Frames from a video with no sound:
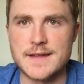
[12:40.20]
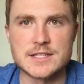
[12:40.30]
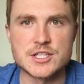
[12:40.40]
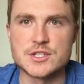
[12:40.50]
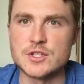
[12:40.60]

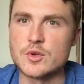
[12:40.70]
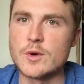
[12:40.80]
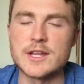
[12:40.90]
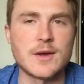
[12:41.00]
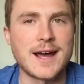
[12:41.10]
just do
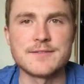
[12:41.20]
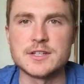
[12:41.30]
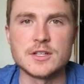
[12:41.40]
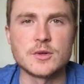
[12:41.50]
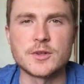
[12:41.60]
what you have
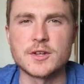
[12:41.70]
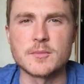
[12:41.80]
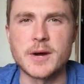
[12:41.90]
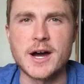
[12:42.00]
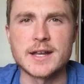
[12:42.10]
to do with your
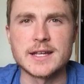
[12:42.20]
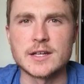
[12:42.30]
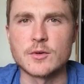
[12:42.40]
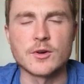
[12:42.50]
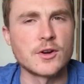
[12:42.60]
body
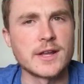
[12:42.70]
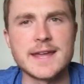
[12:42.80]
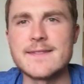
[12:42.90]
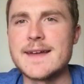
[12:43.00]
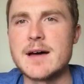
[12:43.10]
in order to
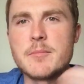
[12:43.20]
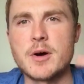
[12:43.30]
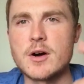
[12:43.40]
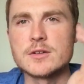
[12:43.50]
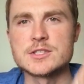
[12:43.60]
hit that
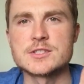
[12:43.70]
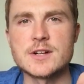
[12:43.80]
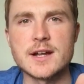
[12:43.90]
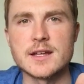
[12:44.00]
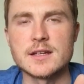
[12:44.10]
ball
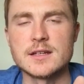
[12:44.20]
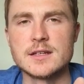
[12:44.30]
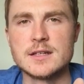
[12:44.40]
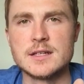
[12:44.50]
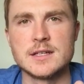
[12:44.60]
straight.
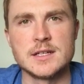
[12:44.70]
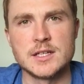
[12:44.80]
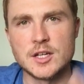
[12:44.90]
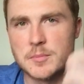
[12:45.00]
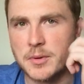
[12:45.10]

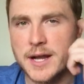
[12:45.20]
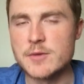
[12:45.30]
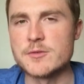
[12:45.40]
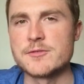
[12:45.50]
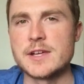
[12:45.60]
Your
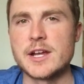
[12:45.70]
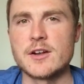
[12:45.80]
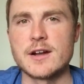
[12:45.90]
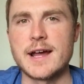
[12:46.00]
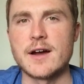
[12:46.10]
brain will
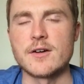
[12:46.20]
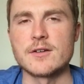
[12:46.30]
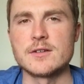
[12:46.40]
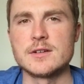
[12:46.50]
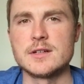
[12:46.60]
figure it
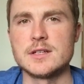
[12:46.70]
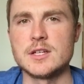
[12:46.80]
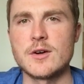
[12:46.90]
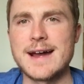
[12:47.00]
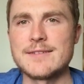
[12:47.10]
out.
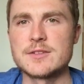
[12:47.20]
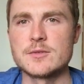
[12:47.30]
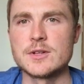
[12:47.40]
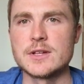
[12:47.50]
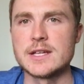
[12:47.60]
You don't have to
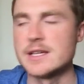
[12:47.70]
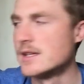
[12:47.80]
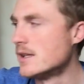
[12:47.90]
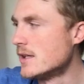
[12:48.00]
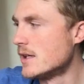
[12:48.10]
really